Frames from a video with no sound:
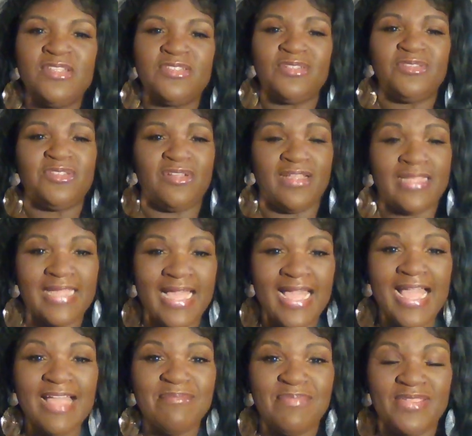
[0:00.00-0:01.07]
So to
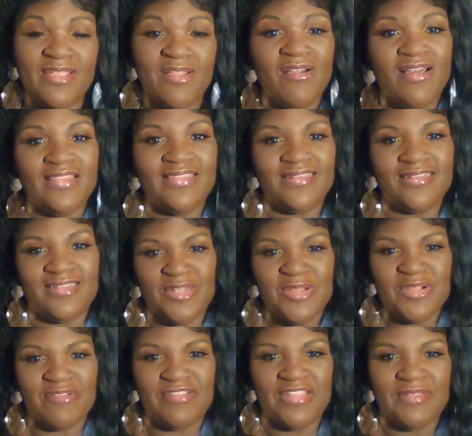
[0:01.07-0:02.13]
God be all the
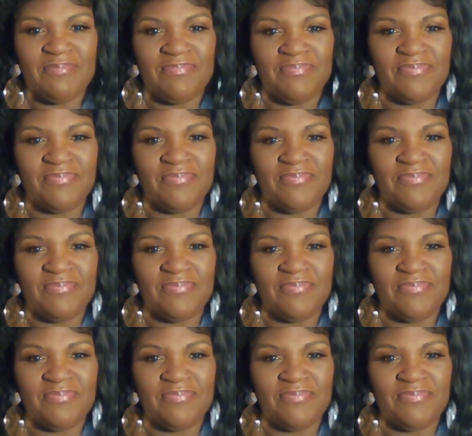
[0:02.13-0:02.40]
glory.